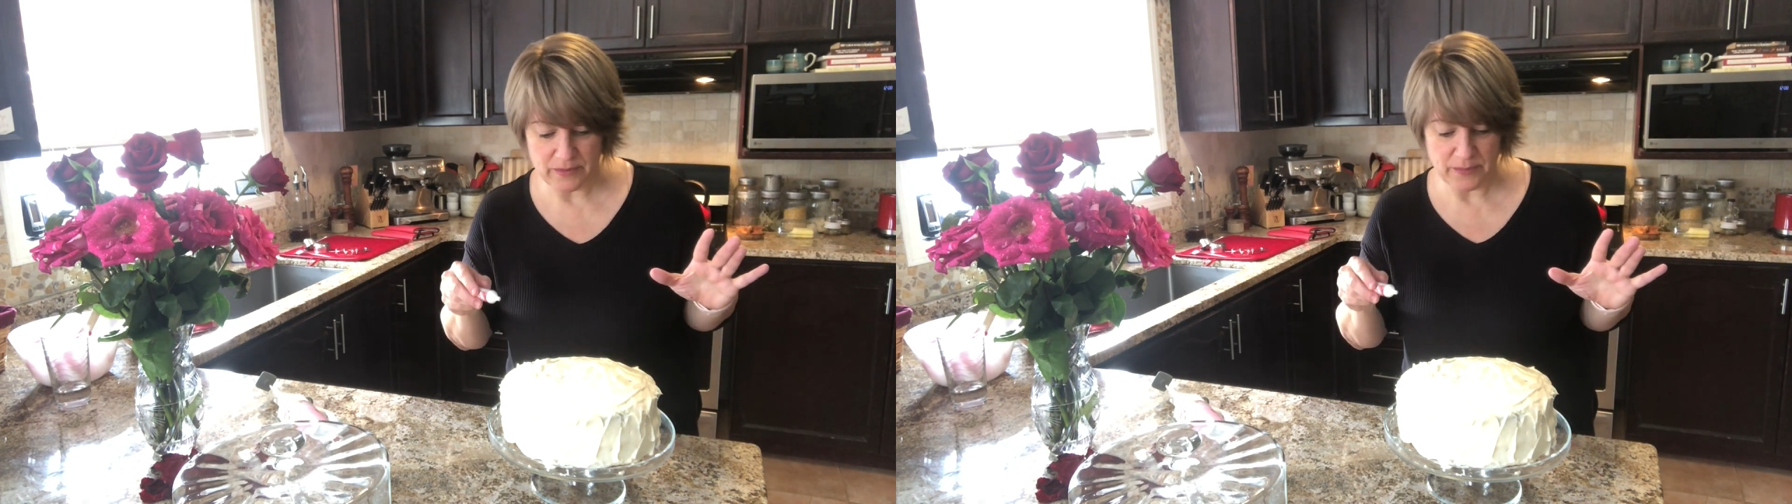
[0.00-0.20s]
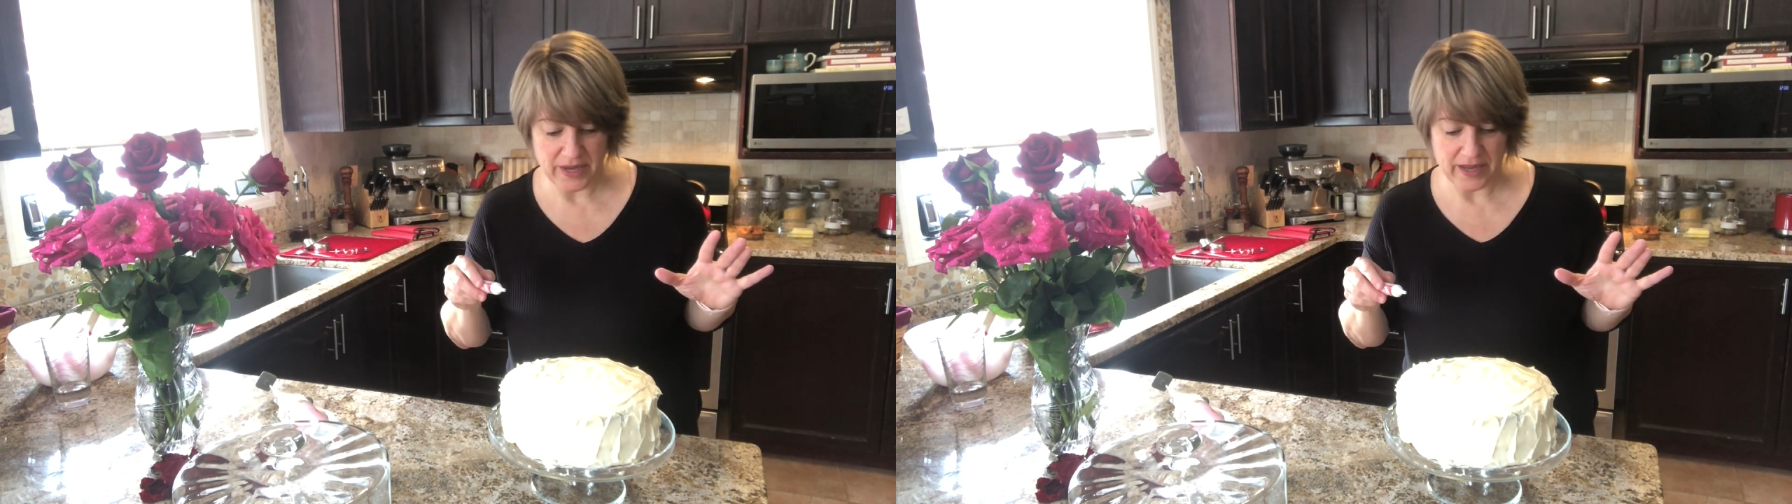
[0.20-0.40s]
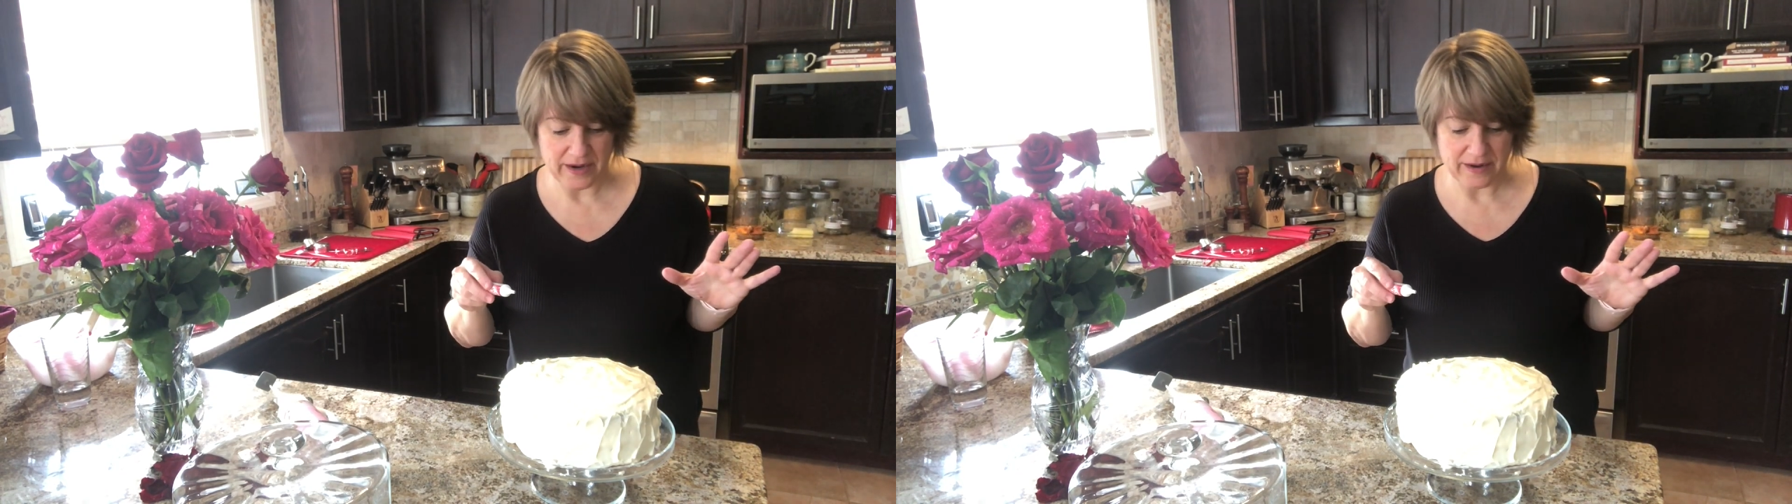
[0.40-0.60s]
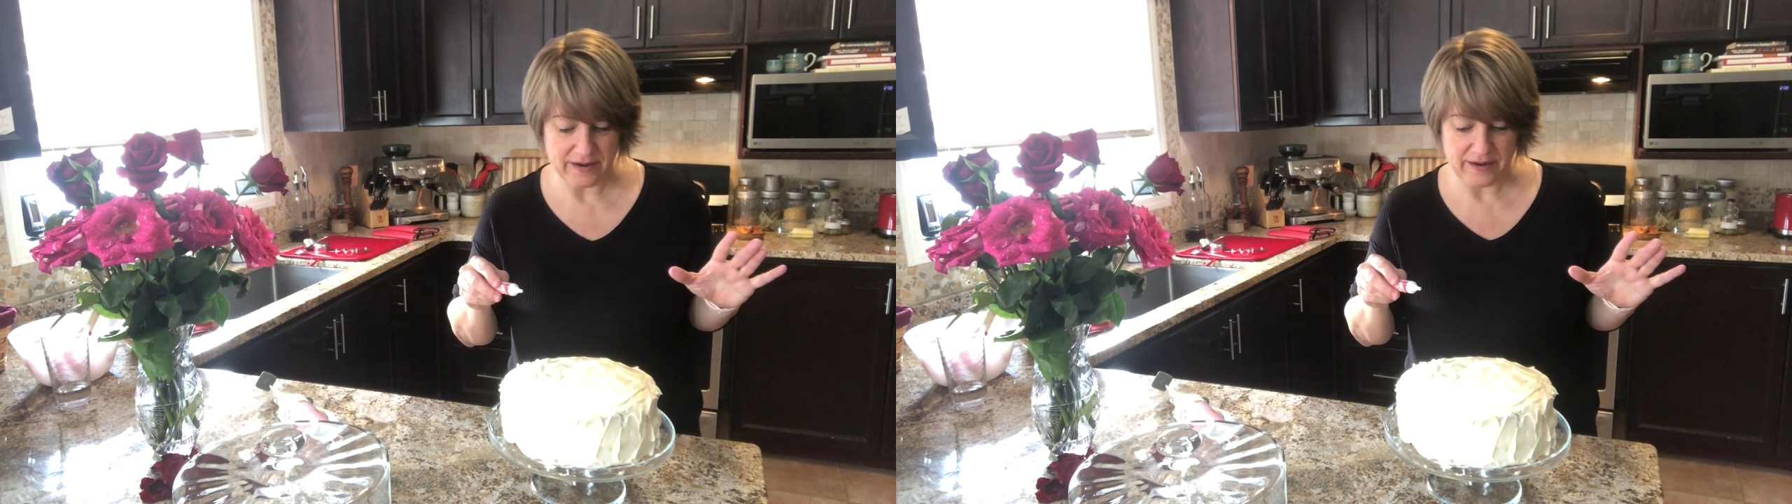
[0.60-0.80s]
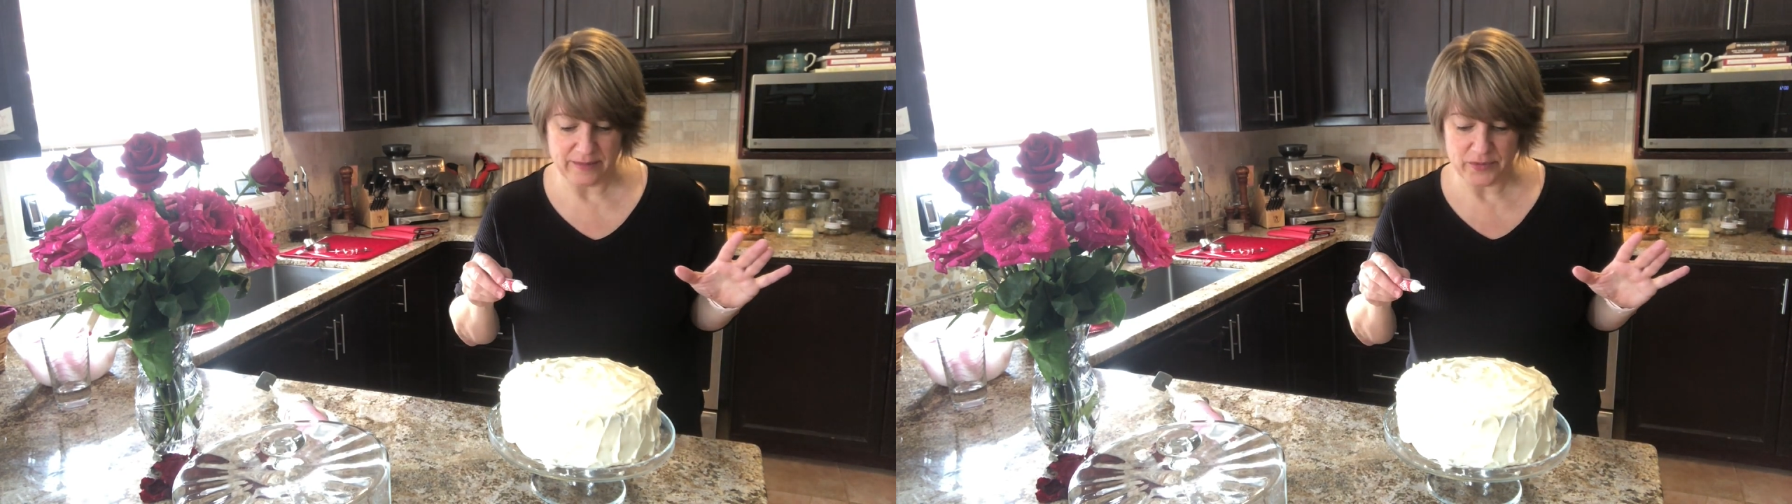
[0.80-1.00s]
but
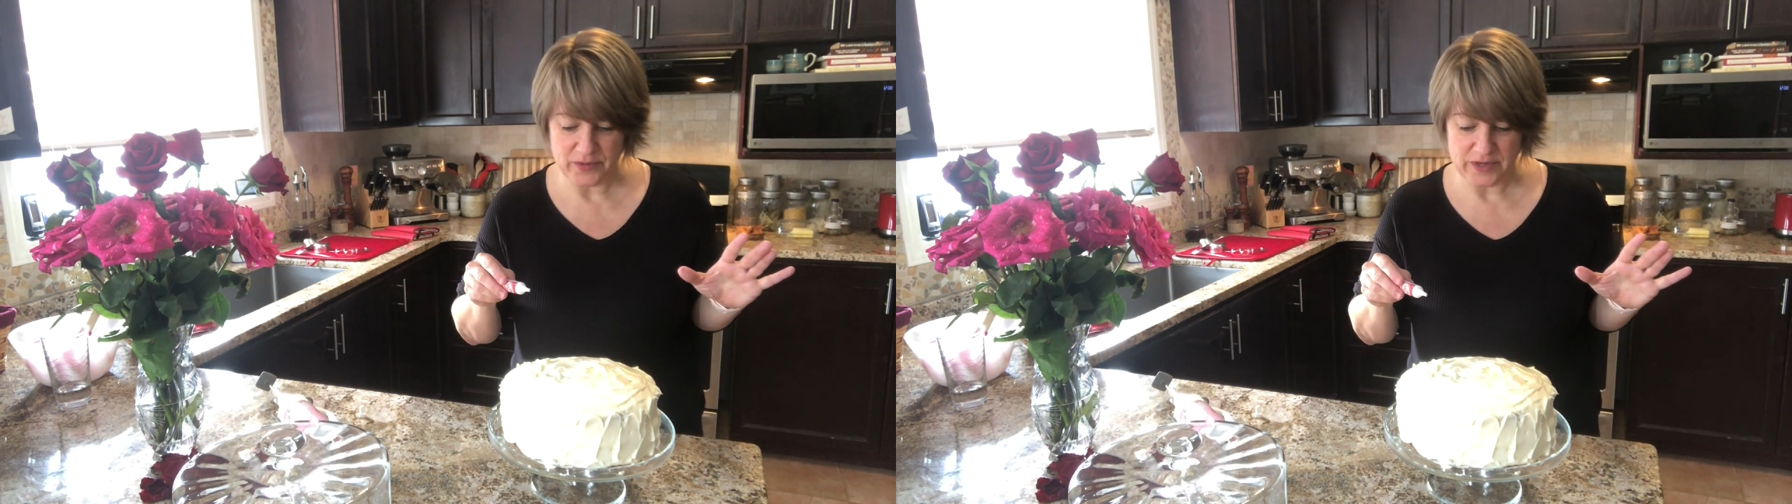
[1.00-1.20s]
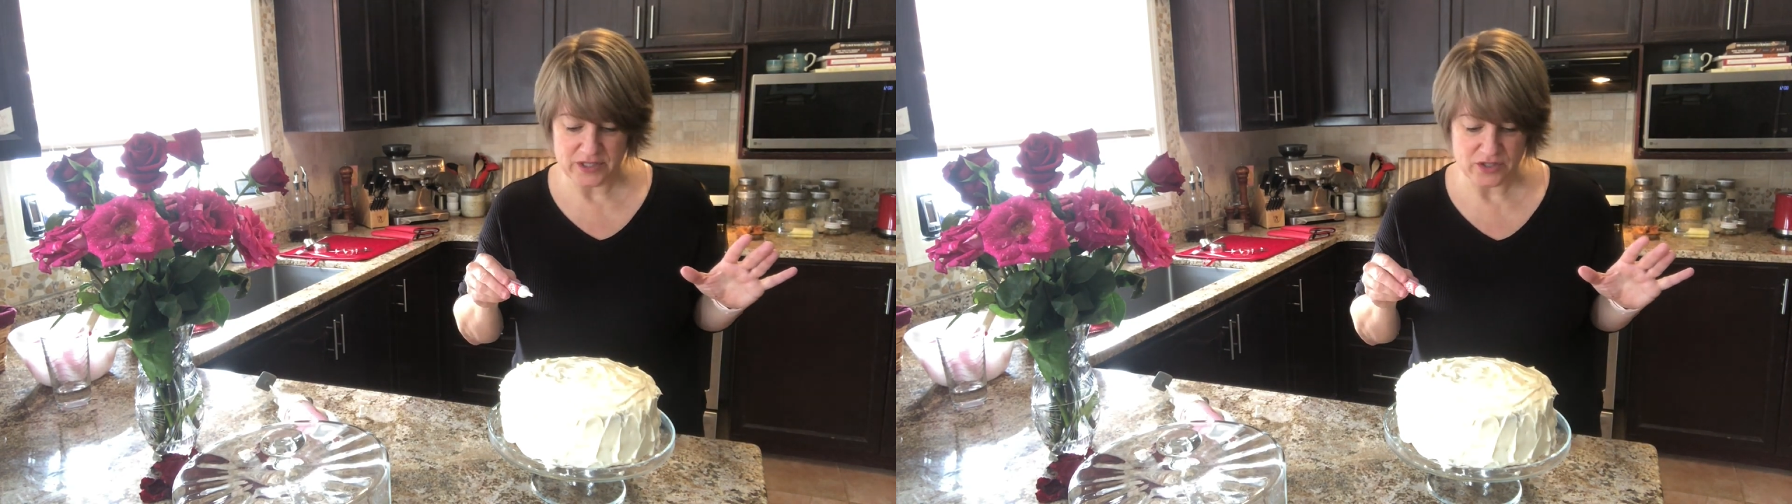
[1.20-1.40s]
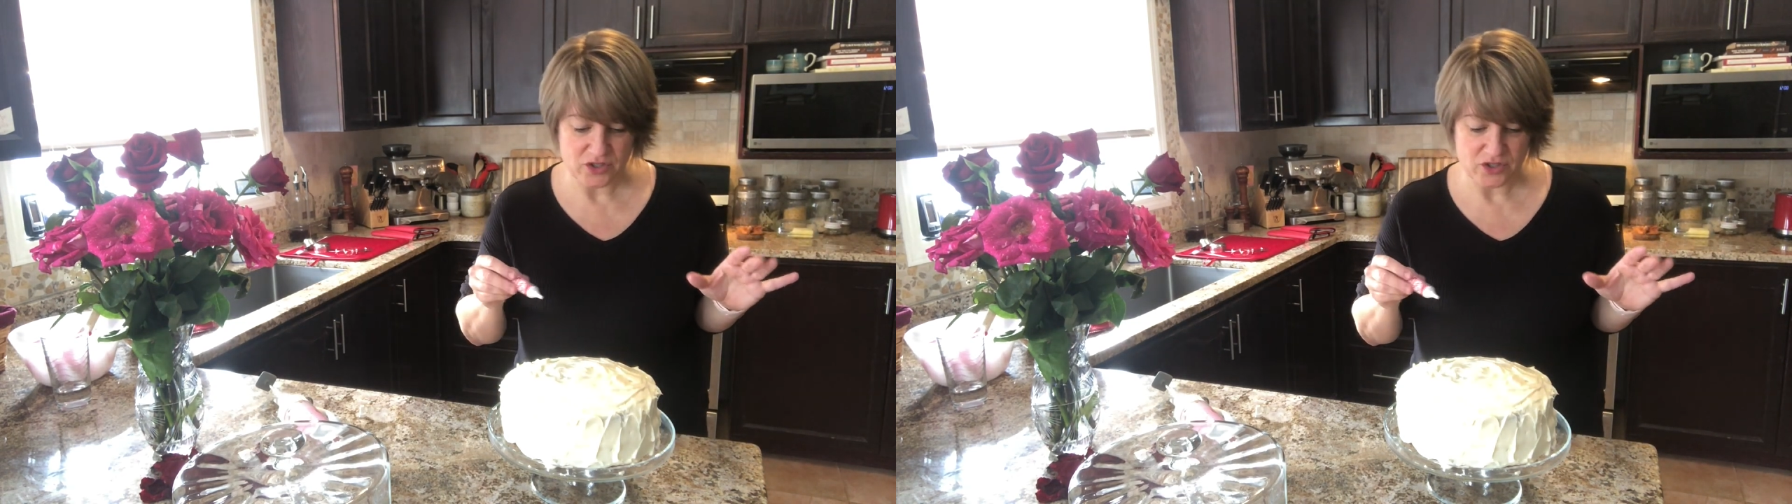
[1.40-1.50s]
I'm going to